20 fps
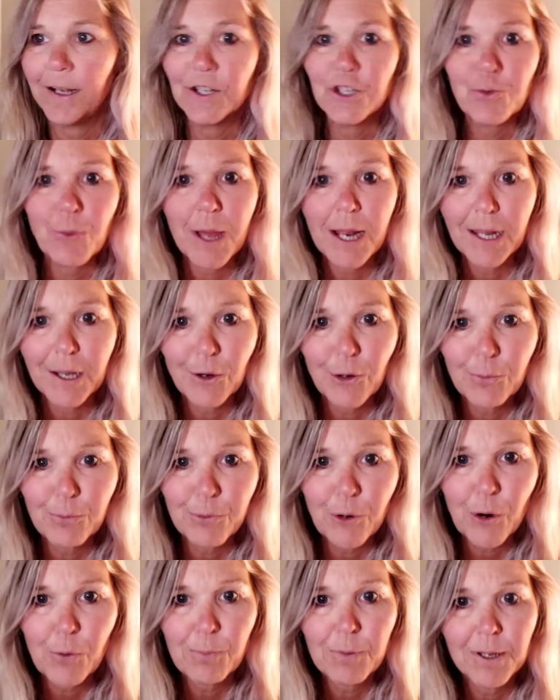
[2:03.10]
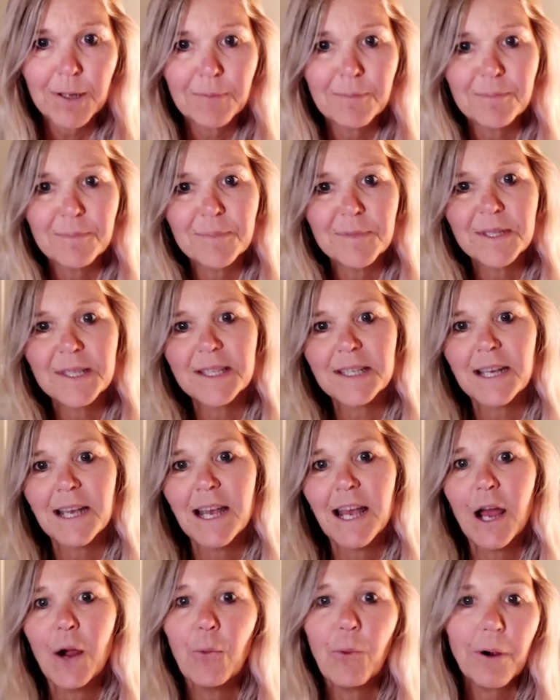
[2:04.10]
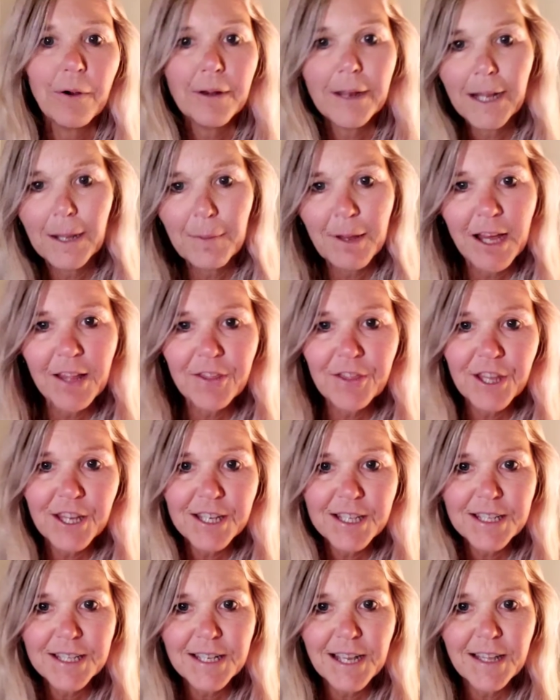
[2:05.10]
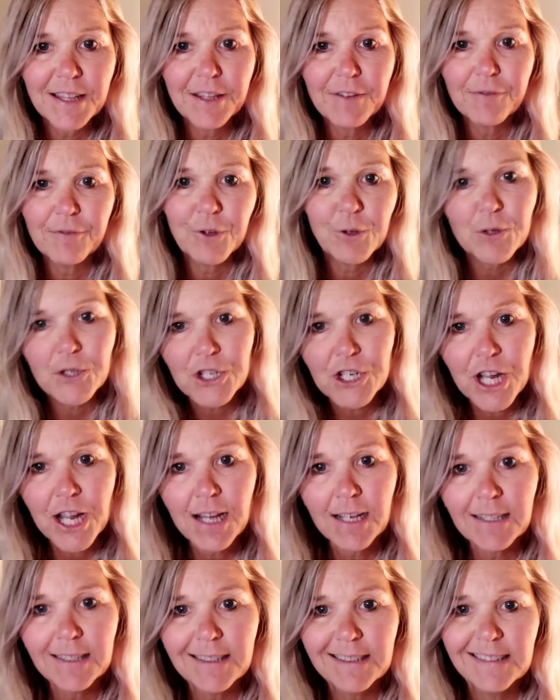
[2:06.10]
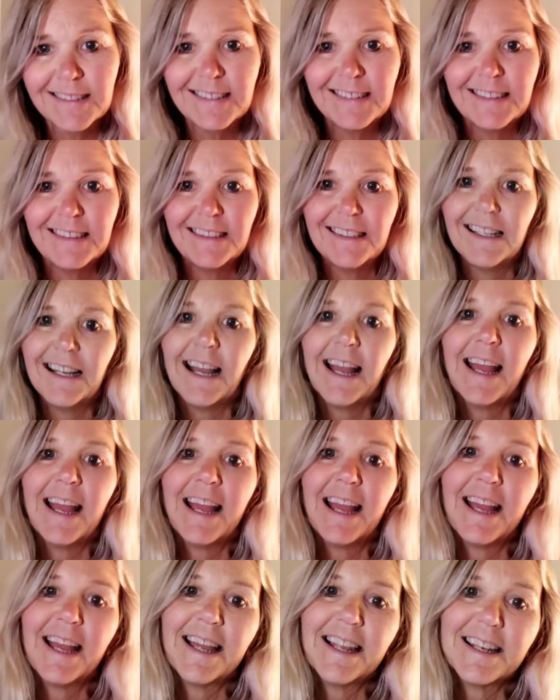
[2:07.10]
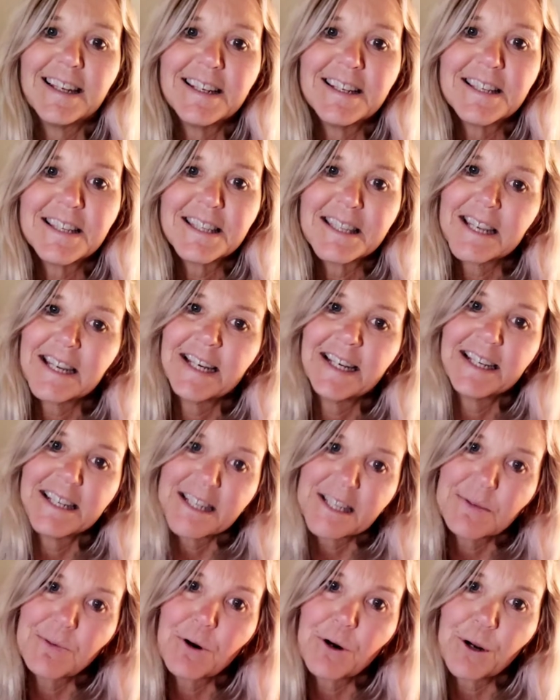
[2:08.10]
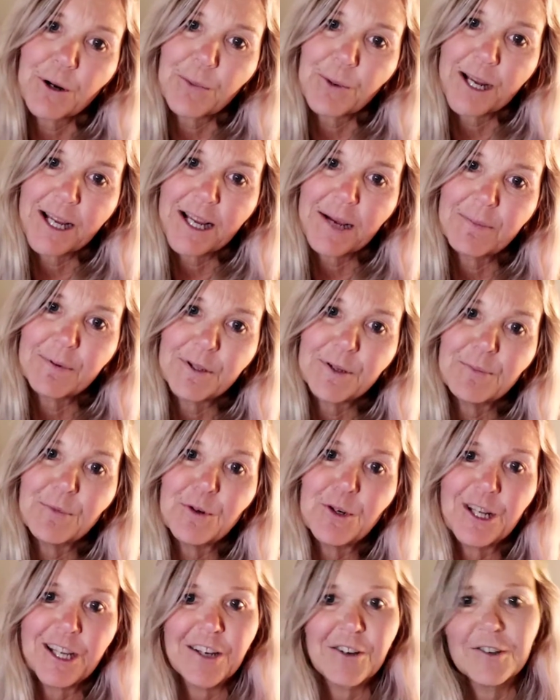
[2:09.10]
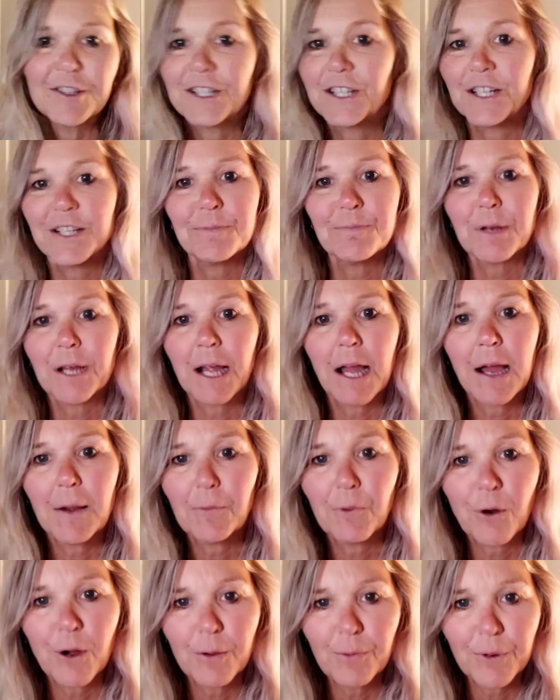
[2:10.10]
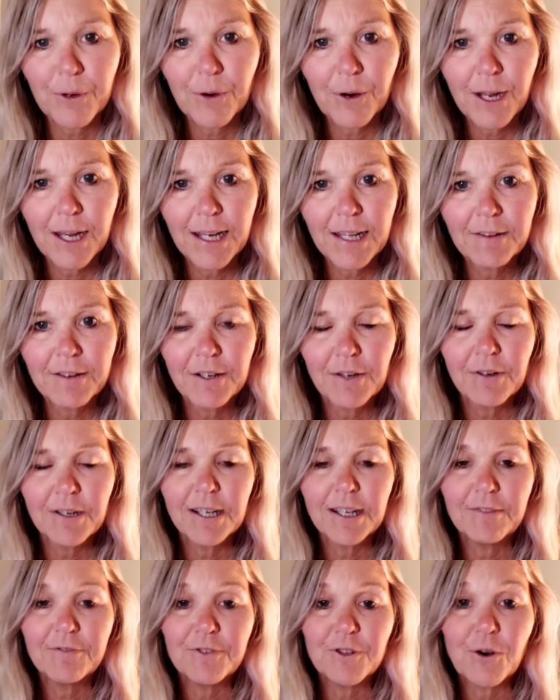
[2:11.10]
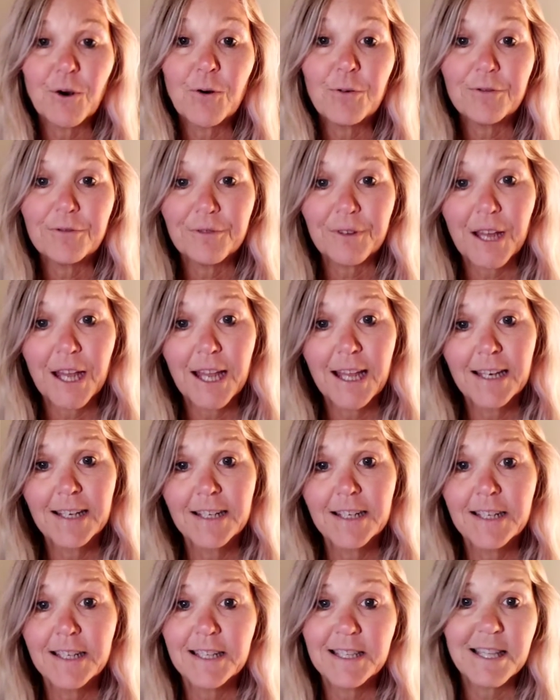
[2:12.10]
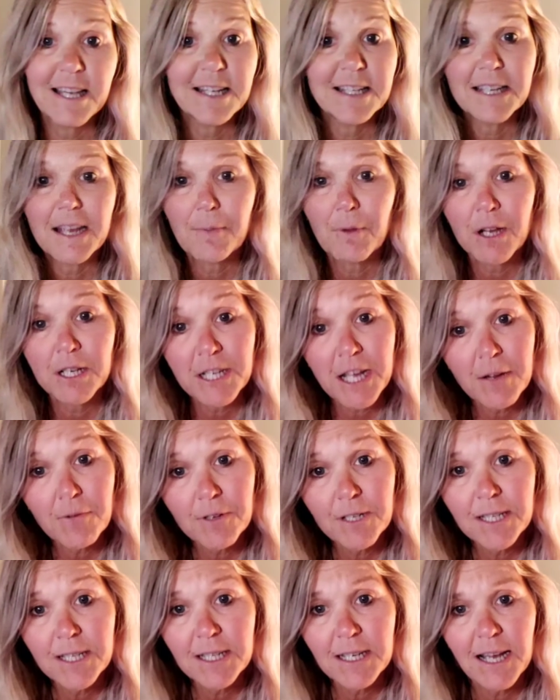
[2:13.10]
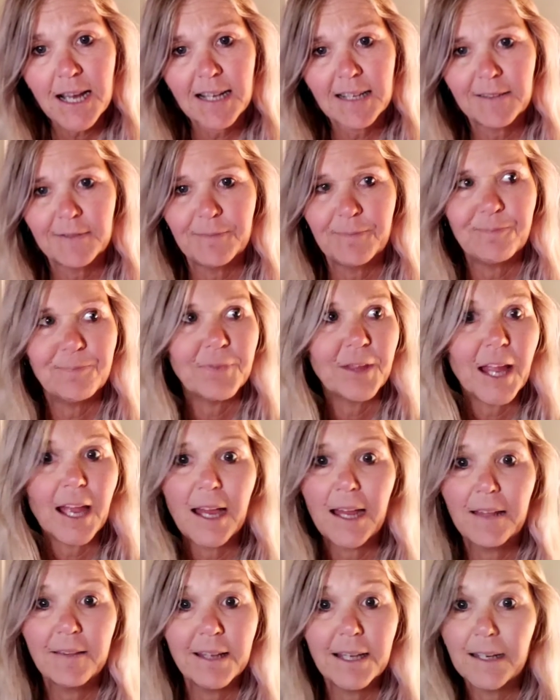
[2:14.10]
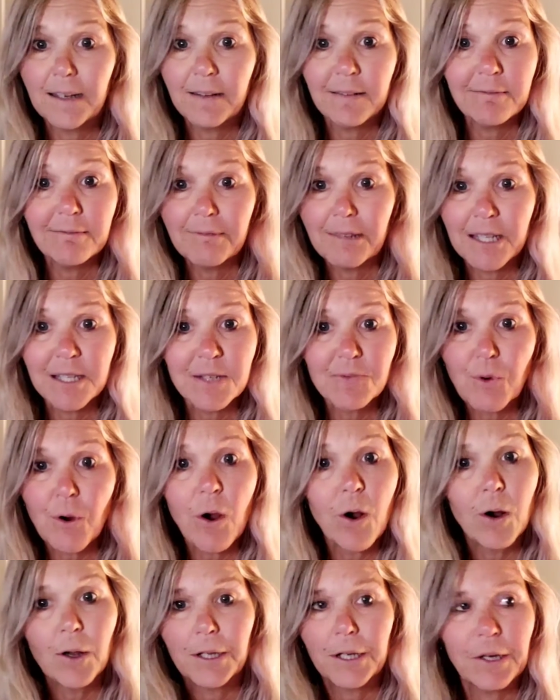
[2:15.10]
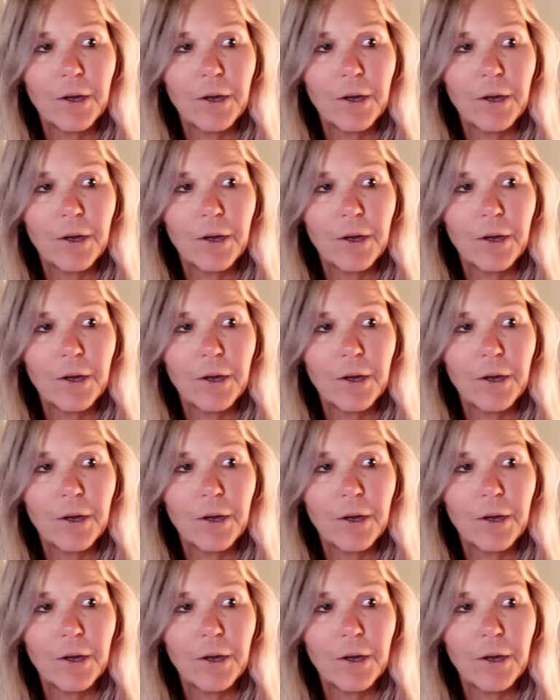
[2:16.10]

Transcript: dwelling on problems, worrying about things in the future. And then guess what? I'd wake up in the morning and I'd just pick up right where I left off. And that's how my day would start. And then guess what?